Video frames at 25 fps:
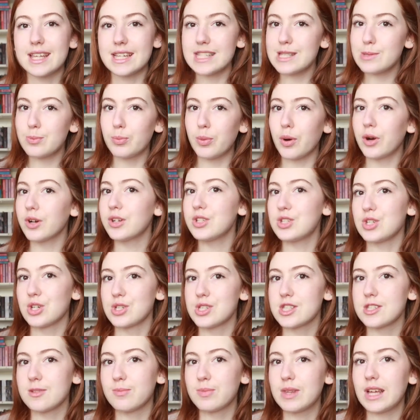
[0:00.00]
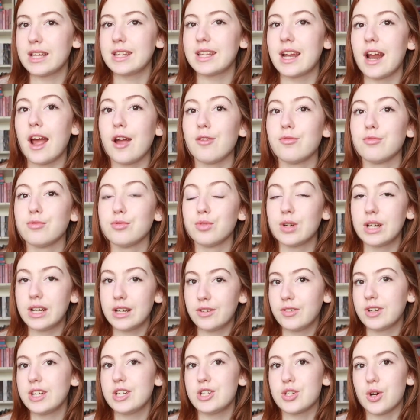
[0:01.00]
this book does something that I
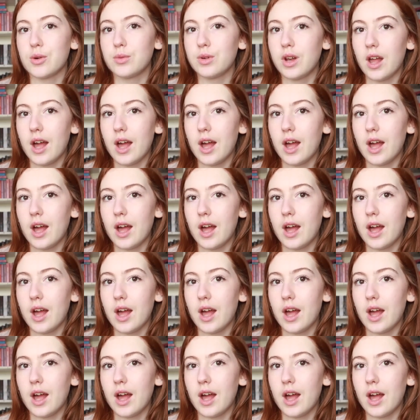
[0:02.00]
really, really don't